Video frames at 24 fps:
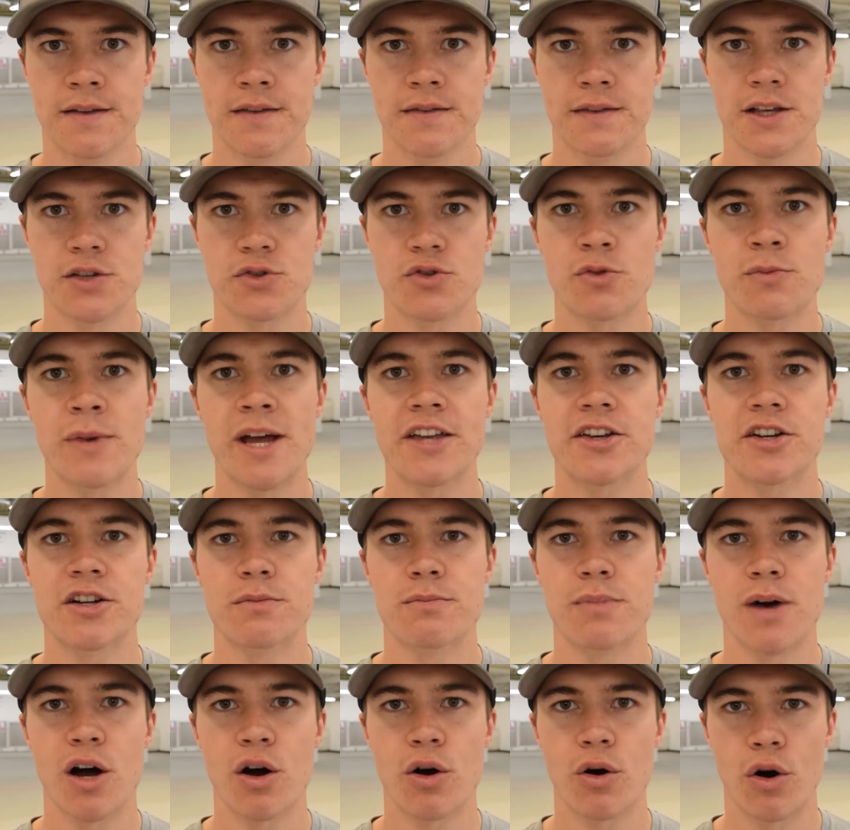This will make your
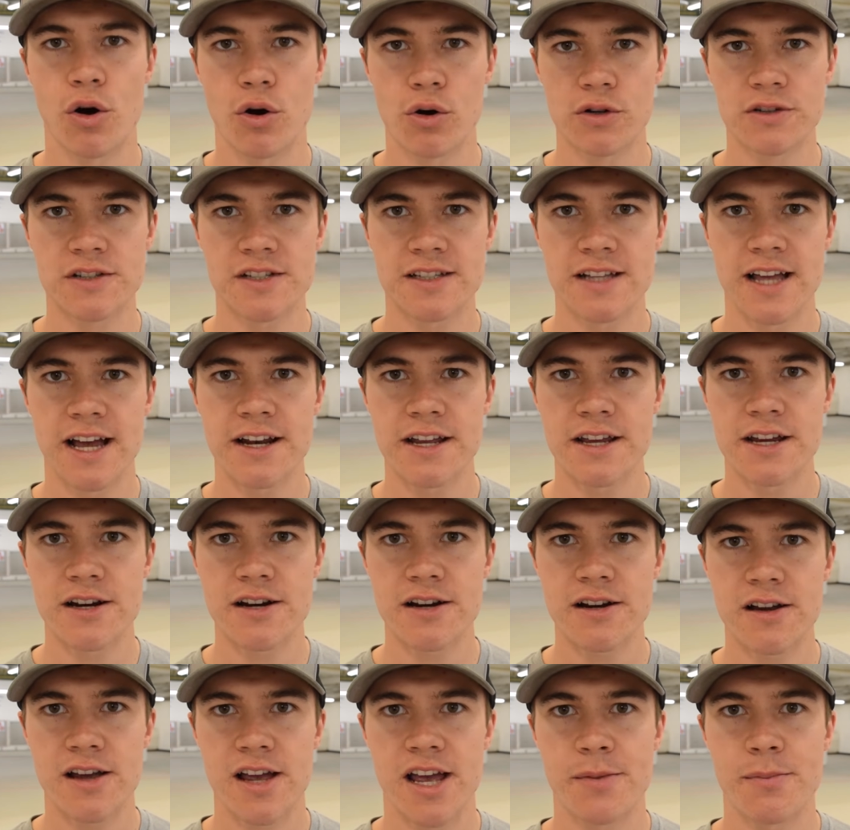bow hold
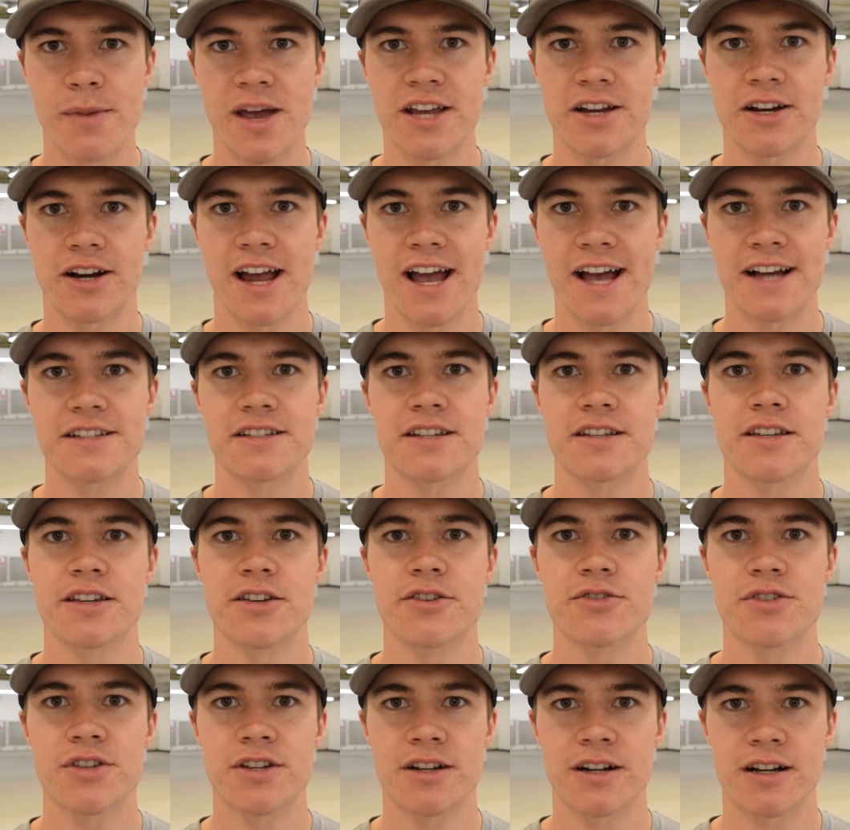steadier and make your
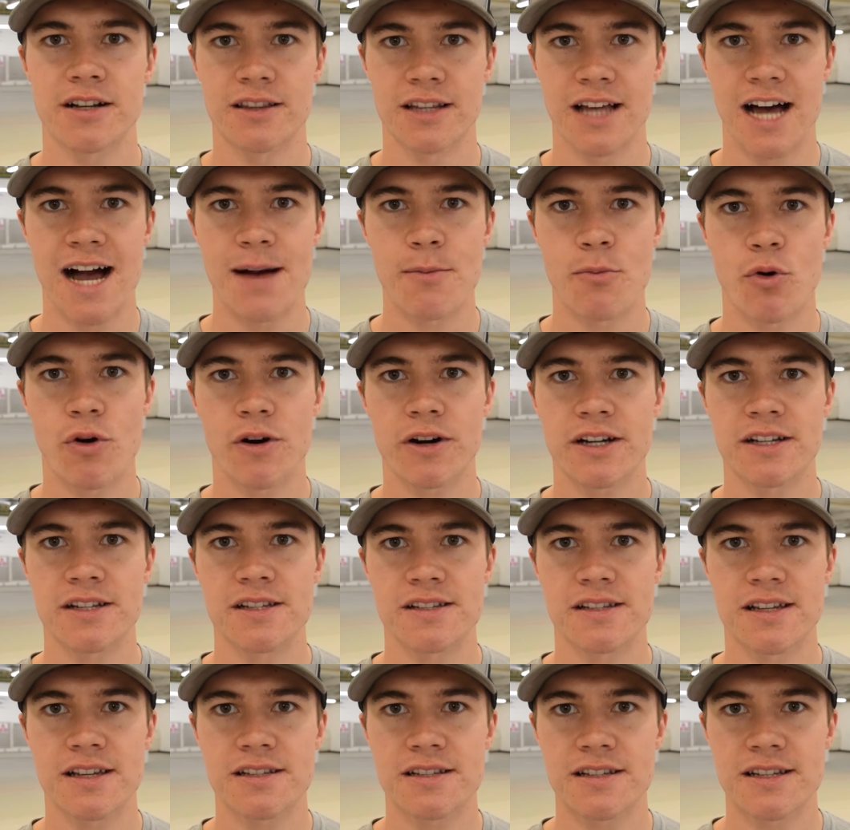execution a lot more
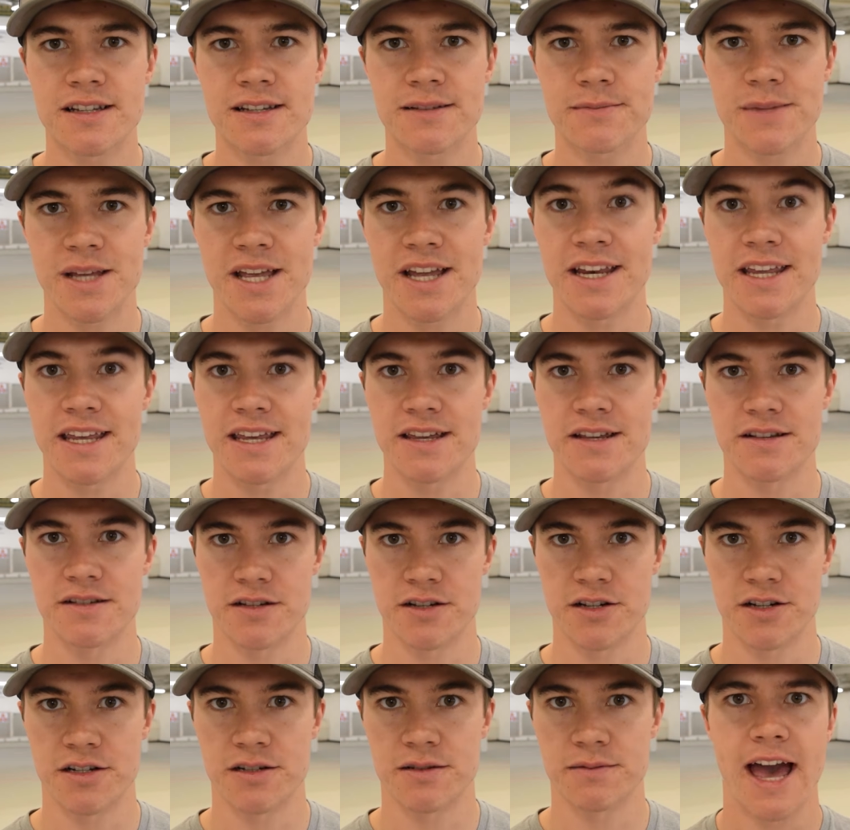consistent and
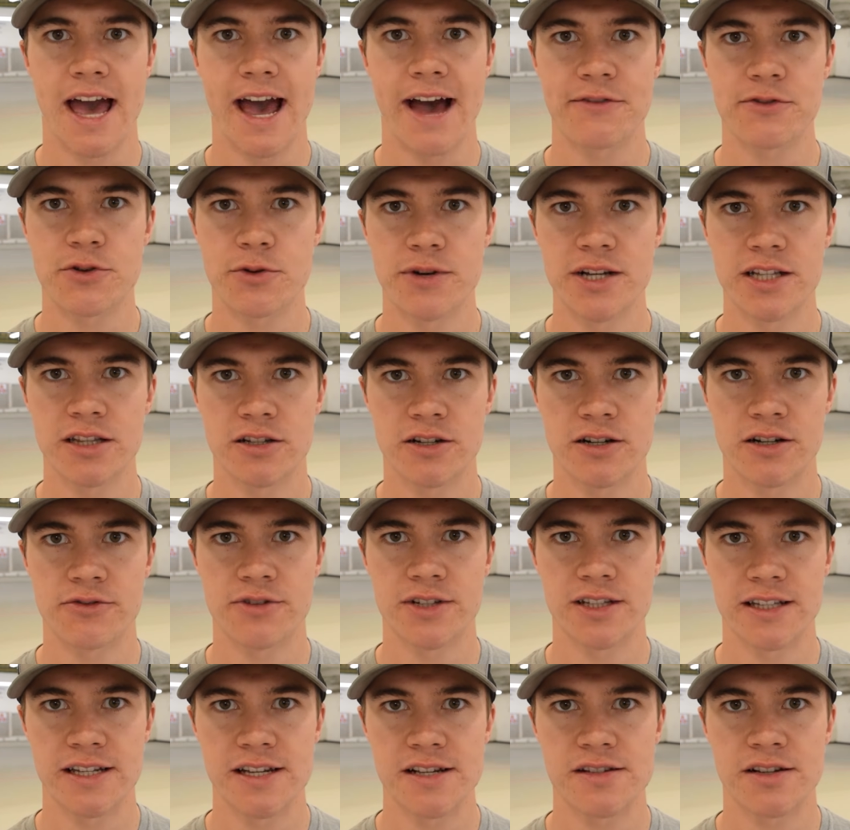easier. After we learn a
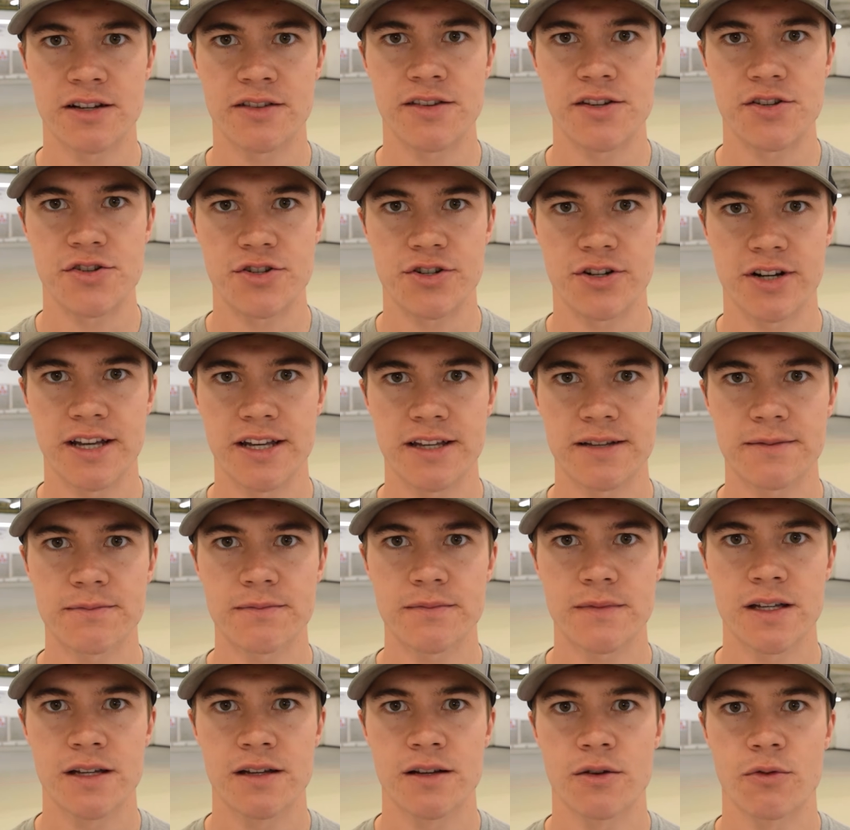release on the string,
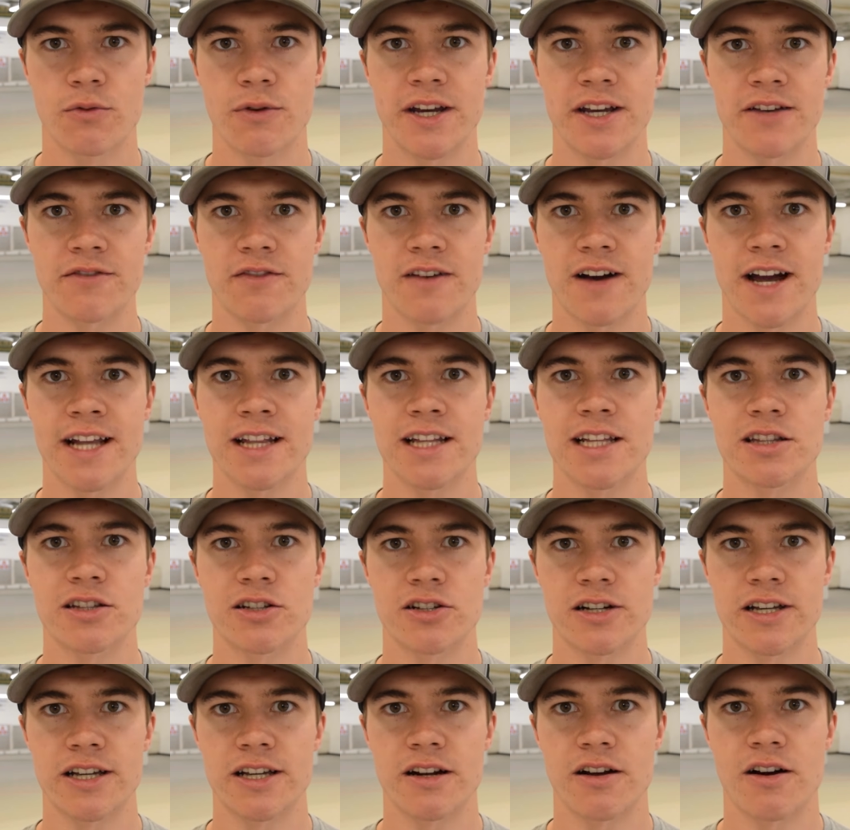we can finally
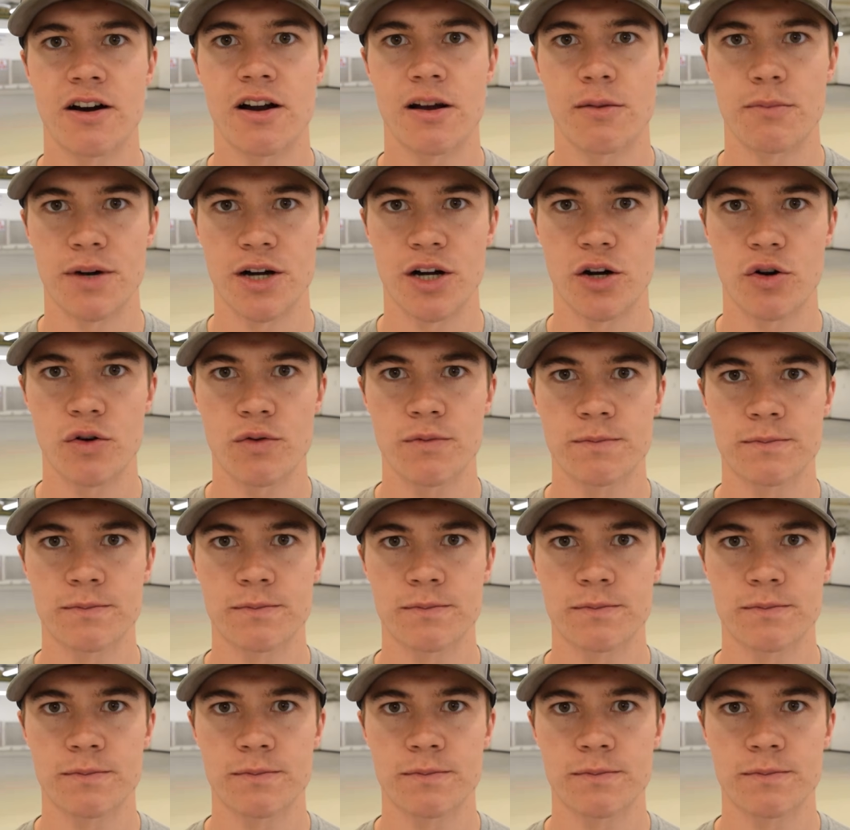learn it on a bow.